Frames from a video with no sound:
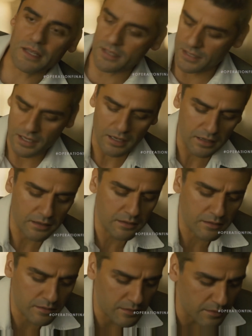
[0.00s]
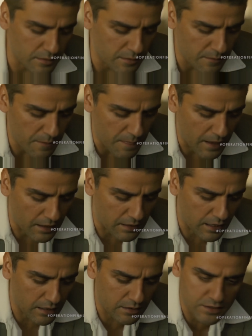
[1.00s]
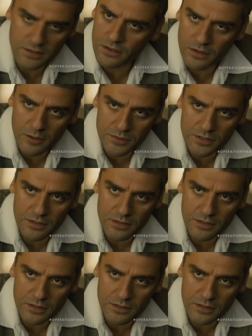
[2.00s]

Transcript: I'm guessing El Al is not an